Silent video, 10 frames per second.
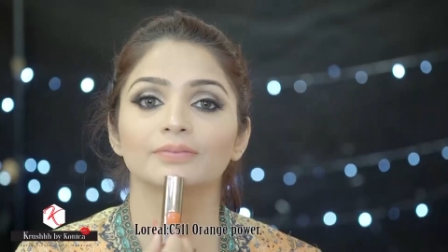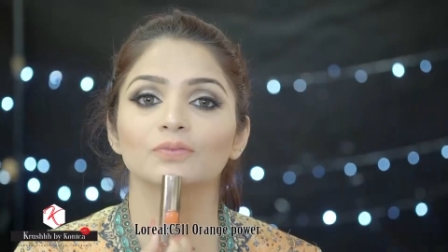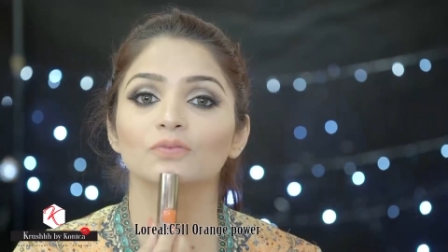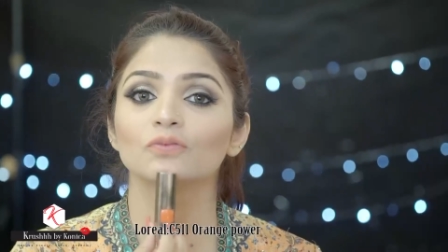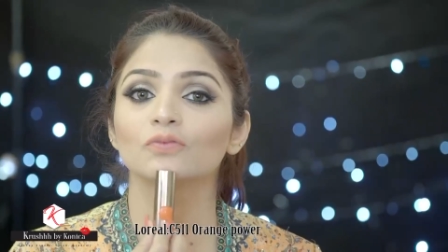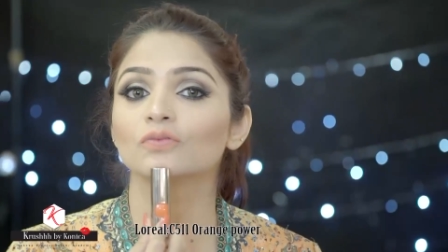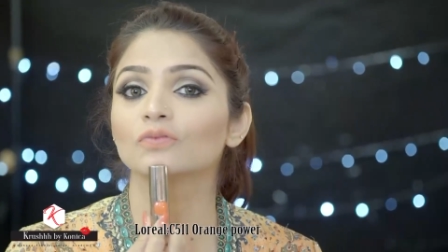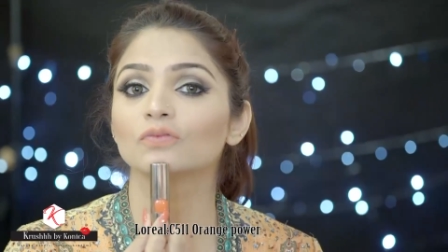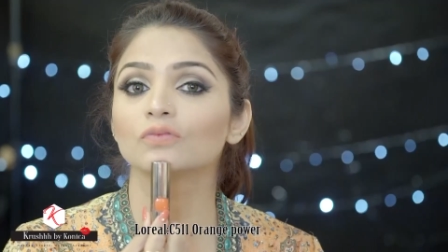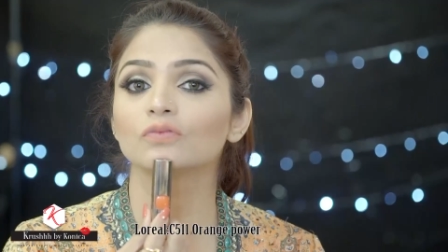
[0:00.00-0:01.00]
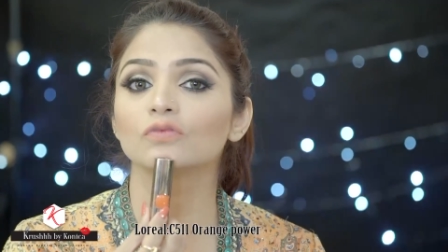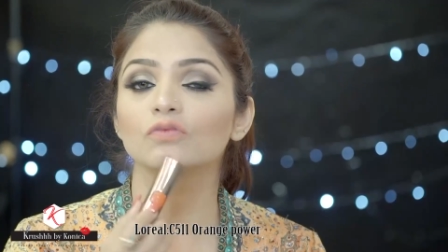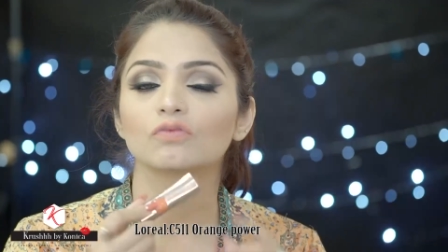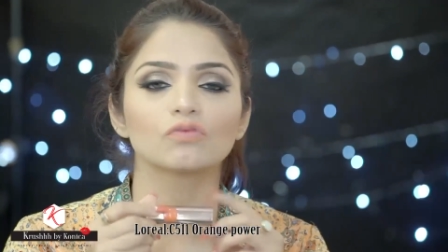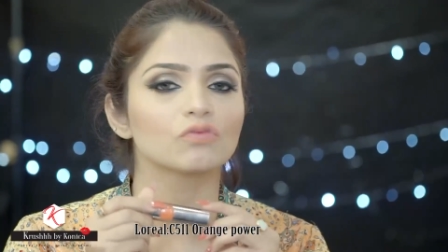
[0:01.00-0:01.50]
And I'm going to fill
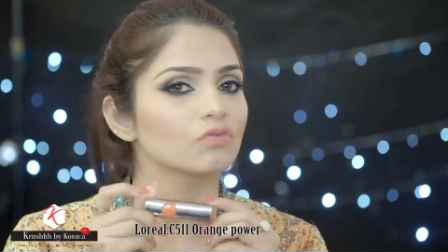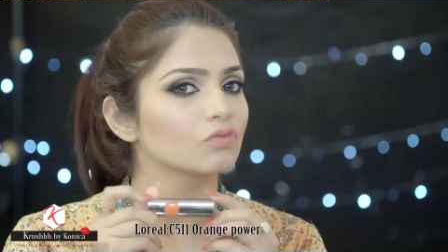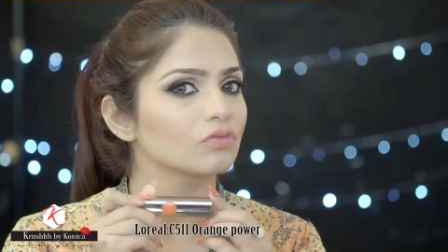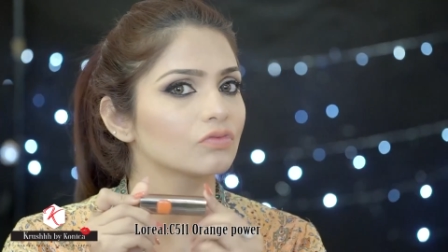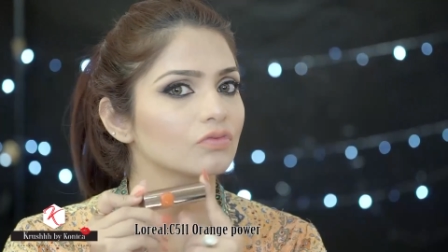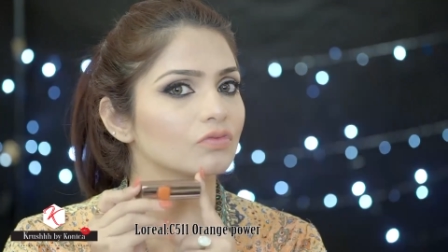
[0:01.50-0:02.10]
my lips with this